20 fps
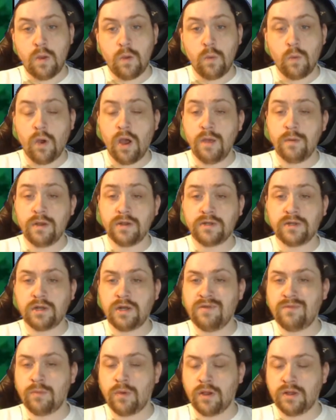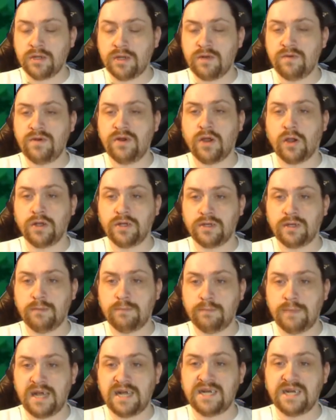Why am I suddenly reminded of Knights
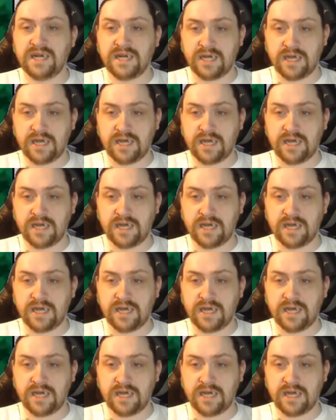and Magic?